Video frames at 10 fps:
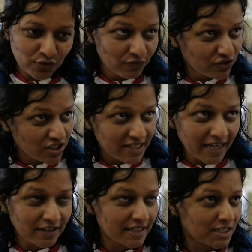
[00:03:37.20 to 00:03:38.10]
you've just
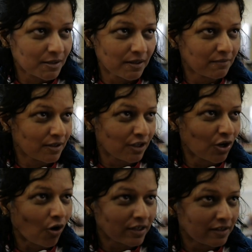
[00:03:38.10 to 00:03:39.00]
digressed a, a
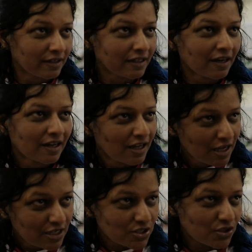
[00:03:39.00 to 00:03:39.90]
lot.
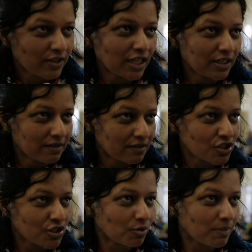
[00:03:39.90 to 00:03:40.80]
Right. So then
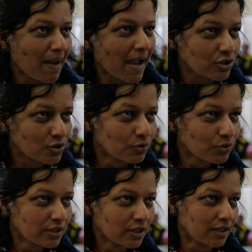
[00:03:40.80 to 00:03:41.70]
she took me back to
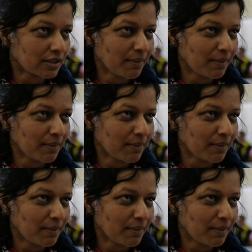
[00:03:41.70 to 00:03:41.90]
uh, the